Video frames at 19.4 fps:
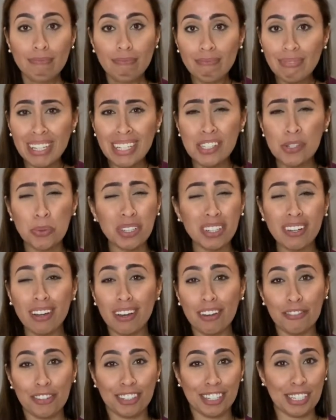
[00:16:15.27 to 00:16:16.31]
It's really all
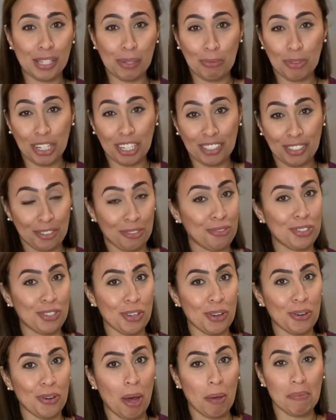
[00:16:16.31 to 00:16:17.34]
very subjective,
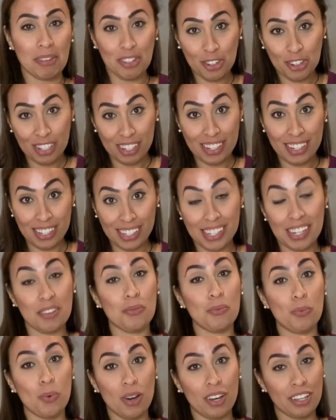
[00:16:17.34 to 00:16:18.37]
so I'm interested to see
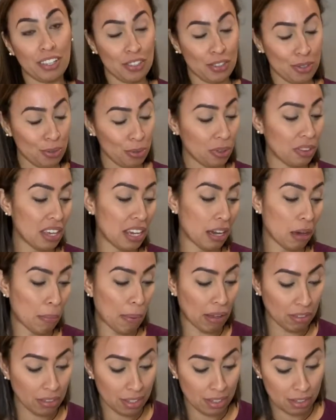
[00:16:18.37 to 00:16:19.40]
what you think
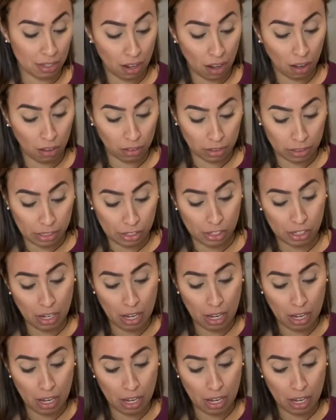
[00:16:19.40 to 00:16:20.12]
about these colors.